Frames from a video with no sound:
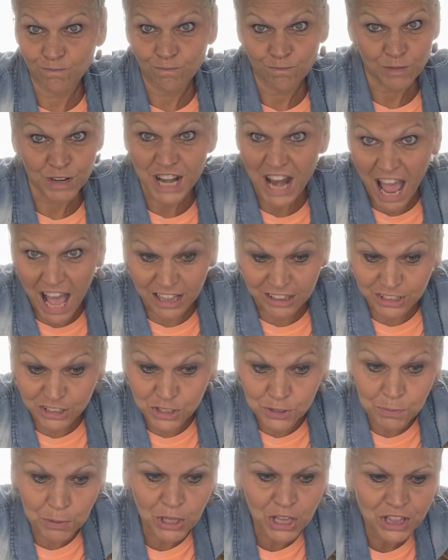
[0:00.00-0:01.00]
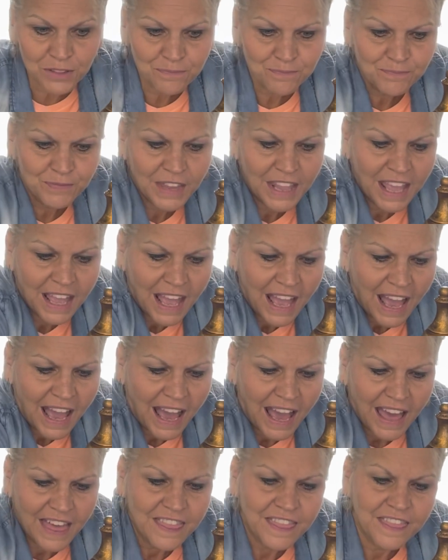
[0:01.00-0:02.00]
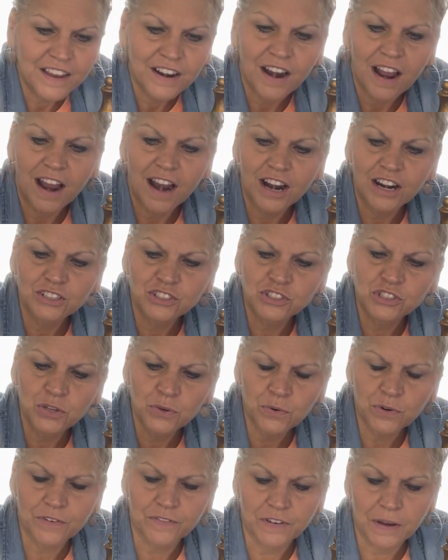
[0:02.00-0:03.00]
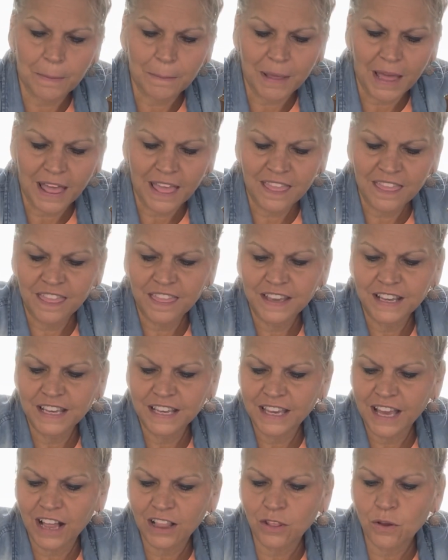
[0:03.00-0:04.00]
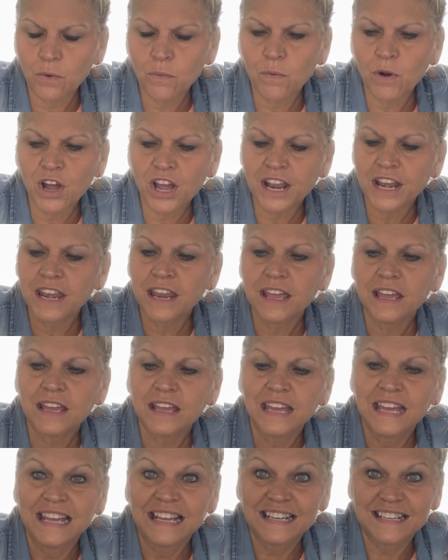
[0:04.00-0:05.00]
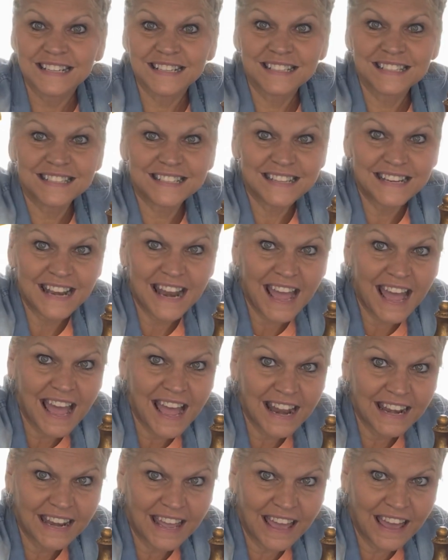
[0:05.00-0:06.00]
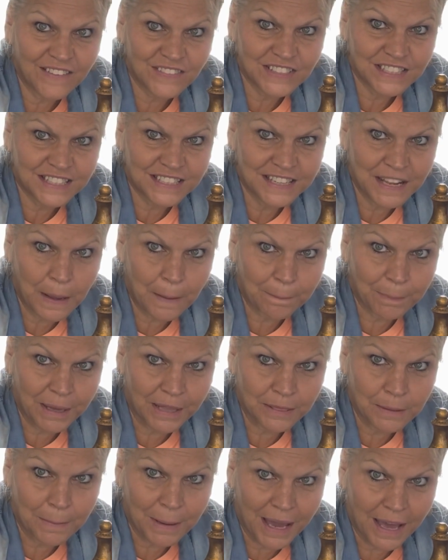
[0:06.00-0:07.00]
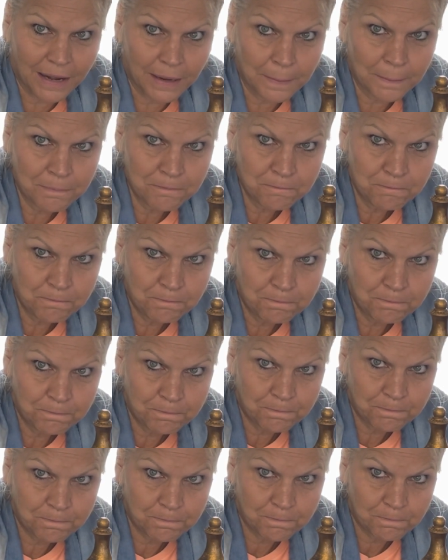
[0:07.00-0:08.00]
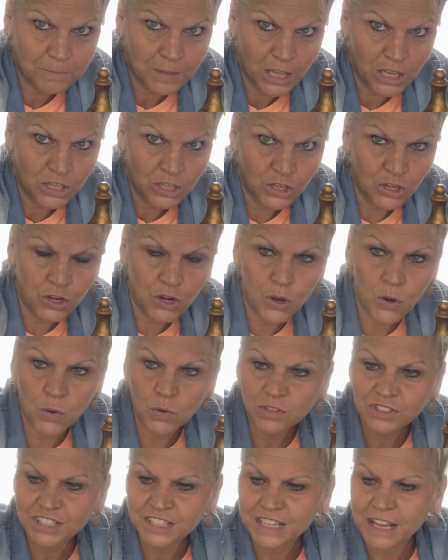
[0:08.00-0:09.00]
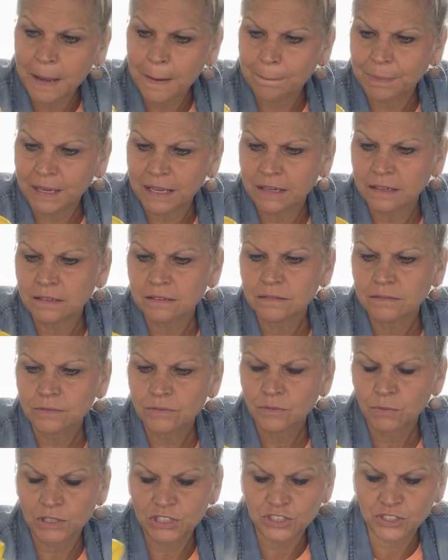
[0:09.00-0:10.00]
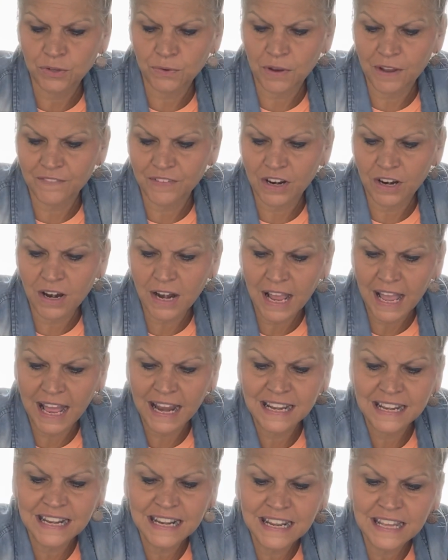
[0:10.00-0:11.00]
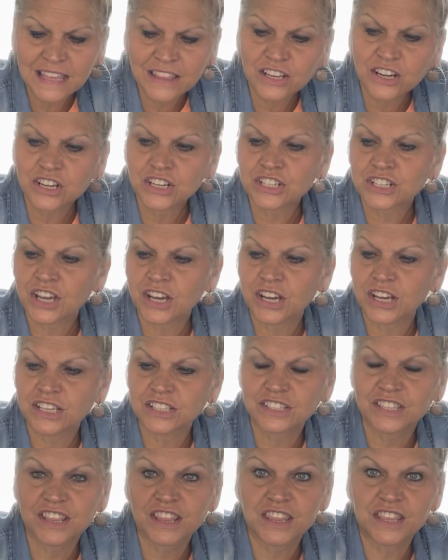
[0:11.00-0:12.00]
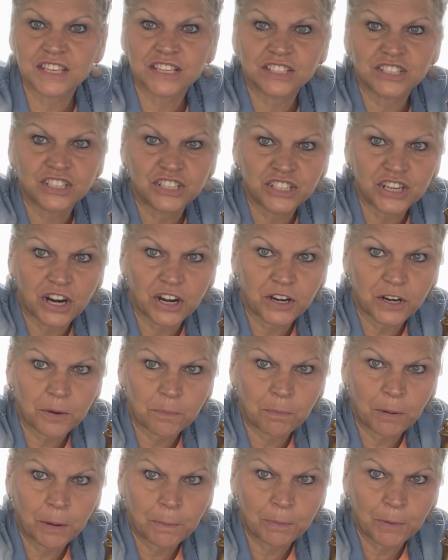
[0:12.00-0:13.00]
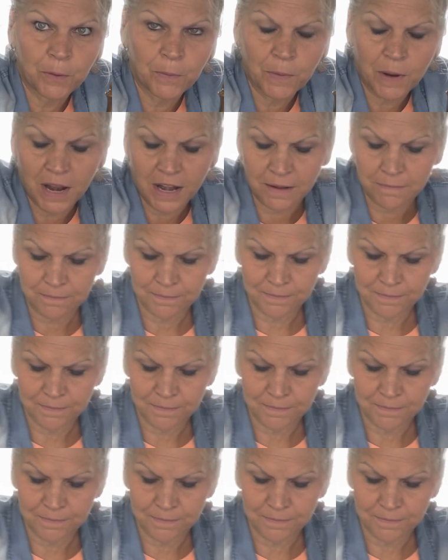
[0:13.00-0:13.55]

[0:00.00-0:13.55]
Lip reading: knowledgeable, There are two of them. The yellow one does not have a stamp on the bottom. No stamping whatsoever, and neither does this dark purple one.